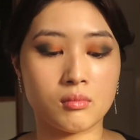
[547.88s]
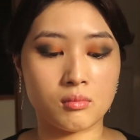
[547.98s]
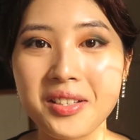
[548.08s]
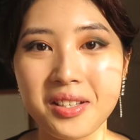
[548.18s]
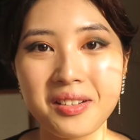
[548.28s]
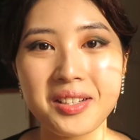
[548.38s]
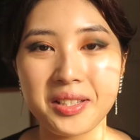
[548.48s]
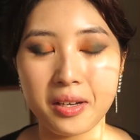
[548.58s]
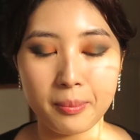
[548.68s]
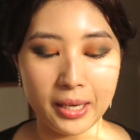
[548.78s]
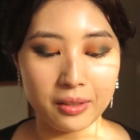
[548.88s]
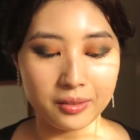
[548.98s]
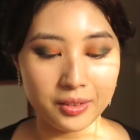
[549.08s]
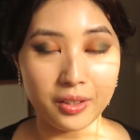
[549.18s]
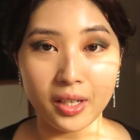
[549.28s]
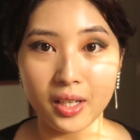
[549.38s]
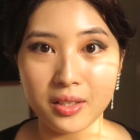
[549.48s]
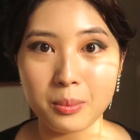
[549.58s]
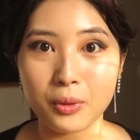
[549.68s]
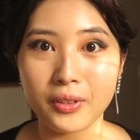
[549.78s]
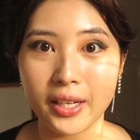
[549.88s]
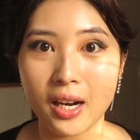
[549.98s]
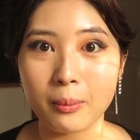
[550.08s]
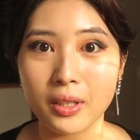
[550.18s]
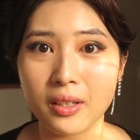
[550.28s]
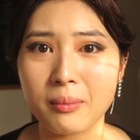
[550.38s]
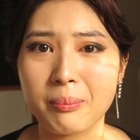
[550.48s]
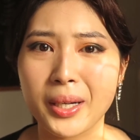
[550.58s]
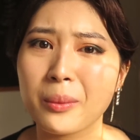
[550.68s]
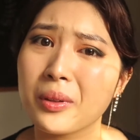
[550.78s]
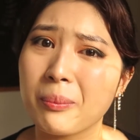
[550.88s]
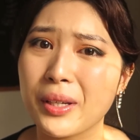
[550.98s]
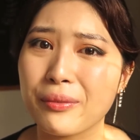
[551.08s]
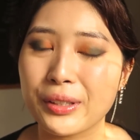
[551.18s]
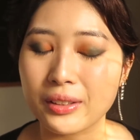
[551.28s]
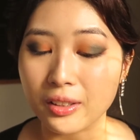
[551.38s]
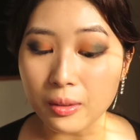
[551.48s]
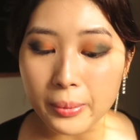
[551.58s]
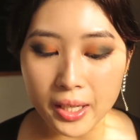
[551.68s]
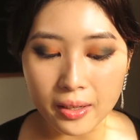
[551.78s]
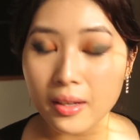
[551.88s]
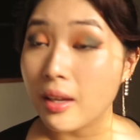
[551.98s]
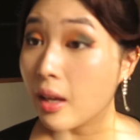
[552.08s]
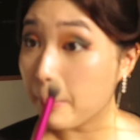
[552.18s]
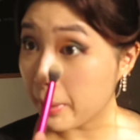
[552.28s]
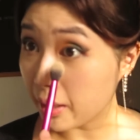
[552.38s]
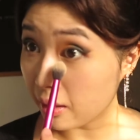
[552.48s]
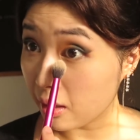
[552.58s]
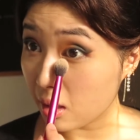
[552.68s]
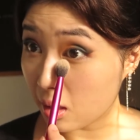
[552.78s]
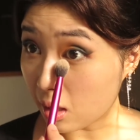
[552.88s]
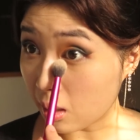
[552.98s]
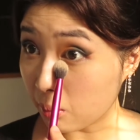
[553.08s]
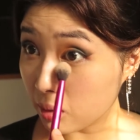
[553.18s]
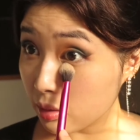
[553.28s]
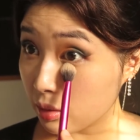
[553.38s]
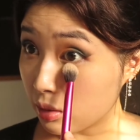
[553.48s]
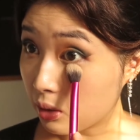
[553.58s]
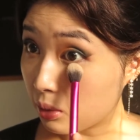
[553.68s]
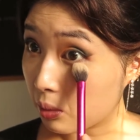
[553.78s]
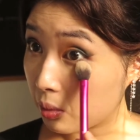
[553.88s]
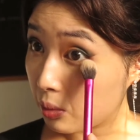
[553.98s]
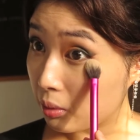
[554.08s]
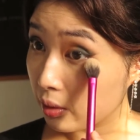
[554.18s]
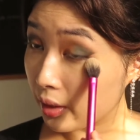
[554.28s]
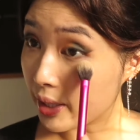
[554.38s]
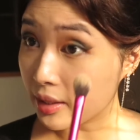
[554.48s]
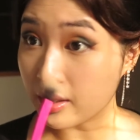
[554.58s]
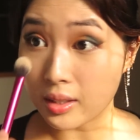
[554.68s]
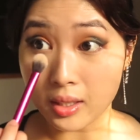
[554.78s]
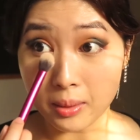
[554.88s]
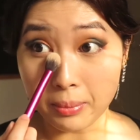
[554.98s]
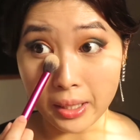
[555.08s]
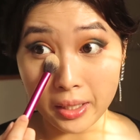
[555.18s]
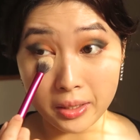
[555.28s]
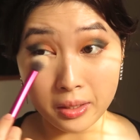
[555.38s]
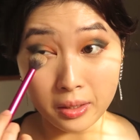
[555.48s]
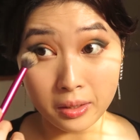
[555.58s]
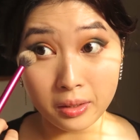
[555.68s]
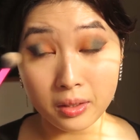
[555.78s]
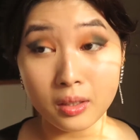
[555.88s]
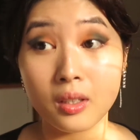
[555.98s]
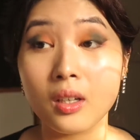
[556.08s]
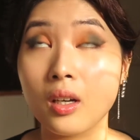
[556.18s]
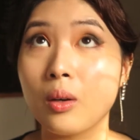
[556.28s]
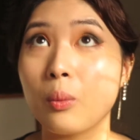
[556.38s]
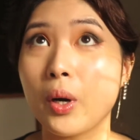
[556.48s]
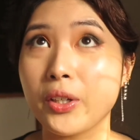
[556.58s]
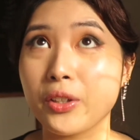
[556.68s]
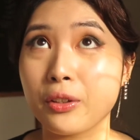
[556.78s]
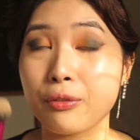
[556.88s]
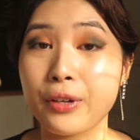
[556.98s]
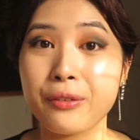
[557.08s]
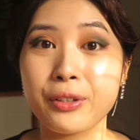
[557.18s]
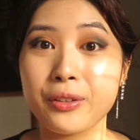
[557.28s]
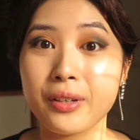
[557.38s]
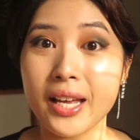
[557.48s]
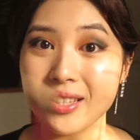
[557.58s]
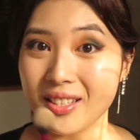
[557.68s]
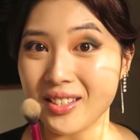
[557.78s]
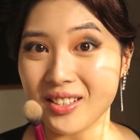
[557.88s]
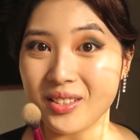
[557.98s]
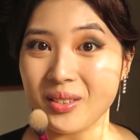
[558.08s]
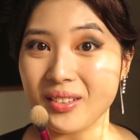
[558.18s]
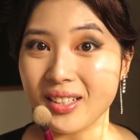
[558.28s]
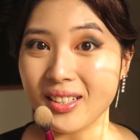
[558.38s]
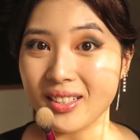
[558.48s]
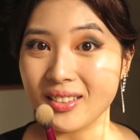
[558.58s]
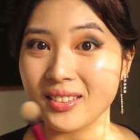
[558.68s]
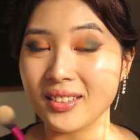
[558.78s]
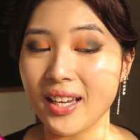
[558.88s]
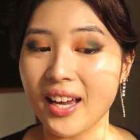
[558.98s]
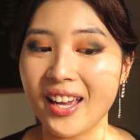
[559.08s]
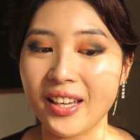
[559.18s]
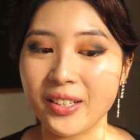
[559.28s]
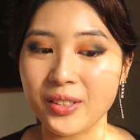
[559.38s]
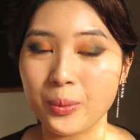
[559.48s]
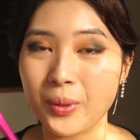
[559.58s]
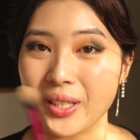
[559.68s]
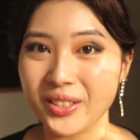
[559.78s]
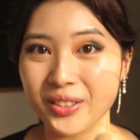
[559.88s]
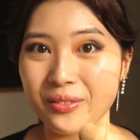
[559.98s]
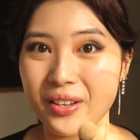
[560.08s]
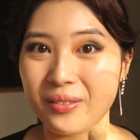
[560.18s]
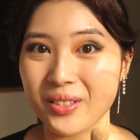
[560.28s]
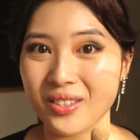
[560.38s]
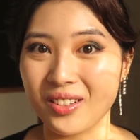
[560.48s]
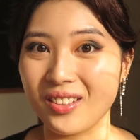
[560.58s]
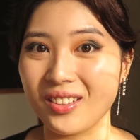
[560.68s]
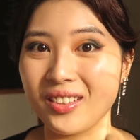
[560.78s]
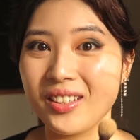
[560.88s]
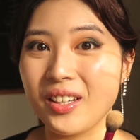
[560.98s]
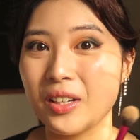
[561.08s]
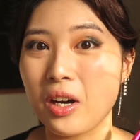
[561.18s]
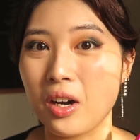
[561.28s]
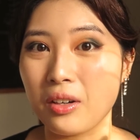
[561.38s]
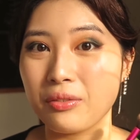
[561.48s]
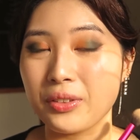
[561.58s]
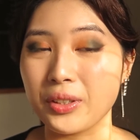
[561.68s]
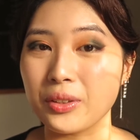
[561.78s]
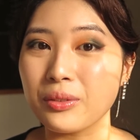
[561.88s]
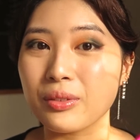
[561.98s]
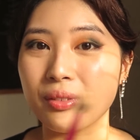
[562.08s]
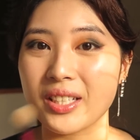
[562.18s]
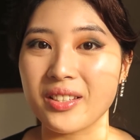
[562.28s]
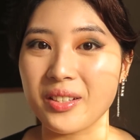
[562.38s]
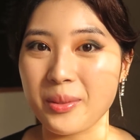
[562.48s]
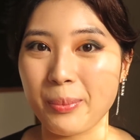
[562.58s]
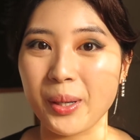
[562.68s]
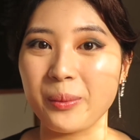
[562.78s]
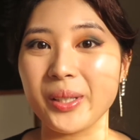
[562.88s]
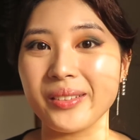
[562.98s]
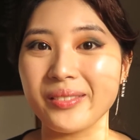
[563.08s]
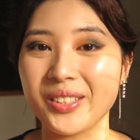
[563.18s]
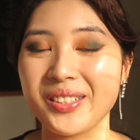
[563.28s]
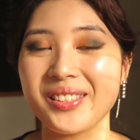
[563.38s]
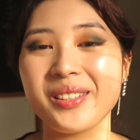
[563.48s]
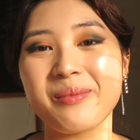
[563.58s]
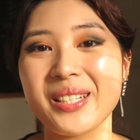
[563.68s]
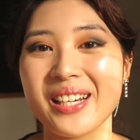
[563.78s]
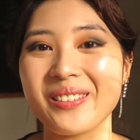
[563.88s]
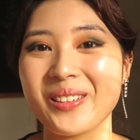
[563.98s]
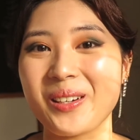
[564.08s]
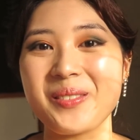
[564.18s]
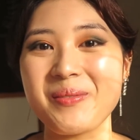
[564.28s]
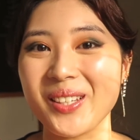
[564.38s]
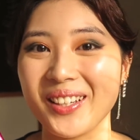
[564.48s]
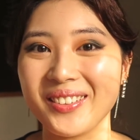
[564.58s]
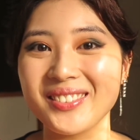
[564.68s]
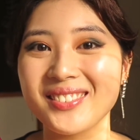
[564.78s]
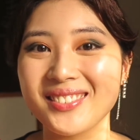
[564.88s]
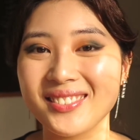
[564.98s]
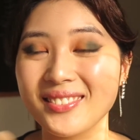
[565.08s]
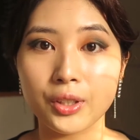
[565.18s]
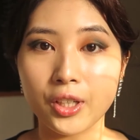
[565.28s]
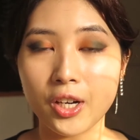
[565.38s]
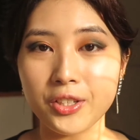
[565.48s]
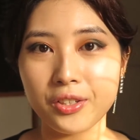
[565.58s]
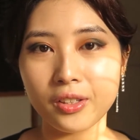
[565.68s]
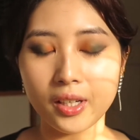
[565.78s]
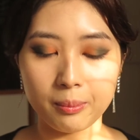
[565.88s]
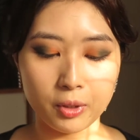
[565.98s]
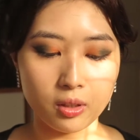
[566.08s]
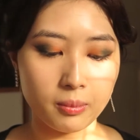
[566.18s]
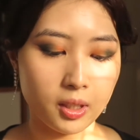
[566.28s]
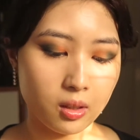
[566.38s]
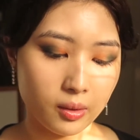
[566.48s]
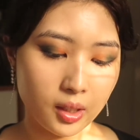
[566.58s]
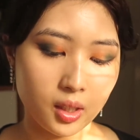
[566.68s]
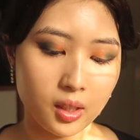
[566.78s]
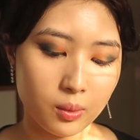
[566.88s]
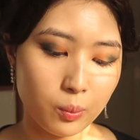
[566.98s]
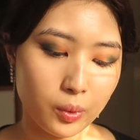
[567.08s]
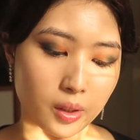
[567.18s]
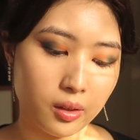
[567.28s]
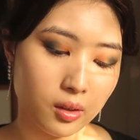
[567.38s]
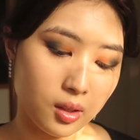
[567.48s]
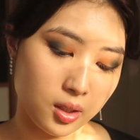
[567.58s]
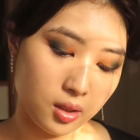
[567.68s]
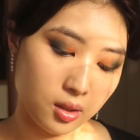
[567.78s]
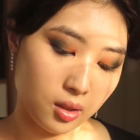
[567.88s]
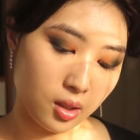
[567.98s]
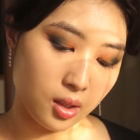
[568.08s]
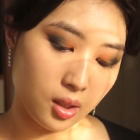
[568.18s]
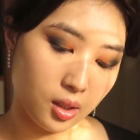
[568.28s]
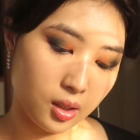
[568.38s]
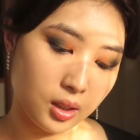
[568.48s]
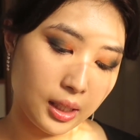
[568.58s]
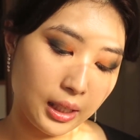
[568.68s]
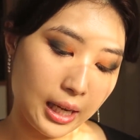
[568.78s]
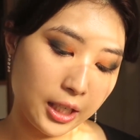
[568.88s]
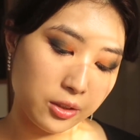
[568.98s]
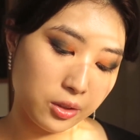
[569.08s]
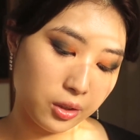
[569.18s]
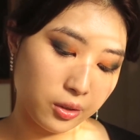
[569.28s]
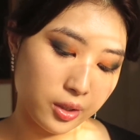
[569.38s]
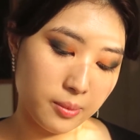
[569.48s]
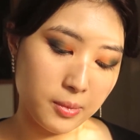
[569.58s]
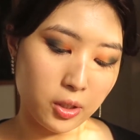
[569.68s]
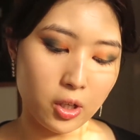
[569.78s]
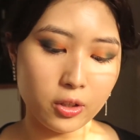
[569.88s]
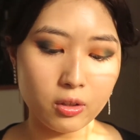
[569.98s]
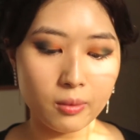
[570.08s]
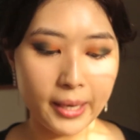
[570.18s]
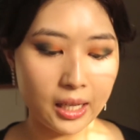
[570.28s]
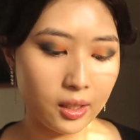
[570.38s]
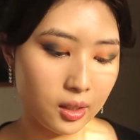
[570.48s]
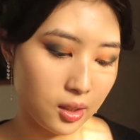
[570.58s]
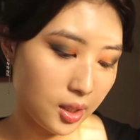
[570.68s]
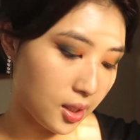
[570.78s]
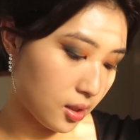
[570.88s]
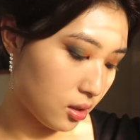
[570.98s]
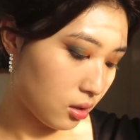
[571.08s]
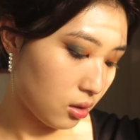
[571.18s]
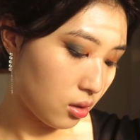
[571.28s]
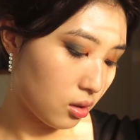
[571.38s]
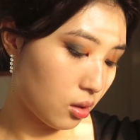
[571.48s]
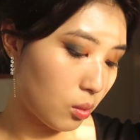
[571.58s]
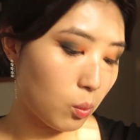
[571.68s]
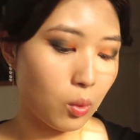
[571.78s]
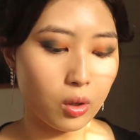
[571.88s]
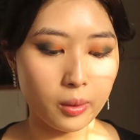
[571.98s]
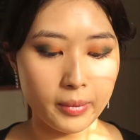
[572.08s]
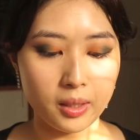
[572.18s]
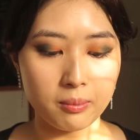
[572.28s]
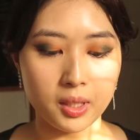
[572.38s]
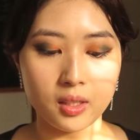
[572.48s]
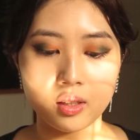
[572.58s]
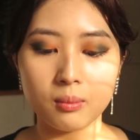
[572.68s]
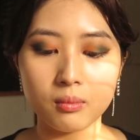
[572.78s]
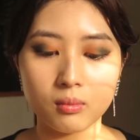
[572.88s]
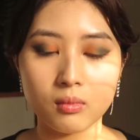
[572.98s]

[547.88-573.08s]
The sun has come out, so I had to move the camera, and bear with me for a little bit. But I want to know who your NCT bias is, what your favorite NCT unit is, and what is your favorite song off of Resonance Part 1. You can leave me down a comment below. For contour, I'm going to be going in with, this is the Kaleidos Charisma Contour Palette in Warm and Medium.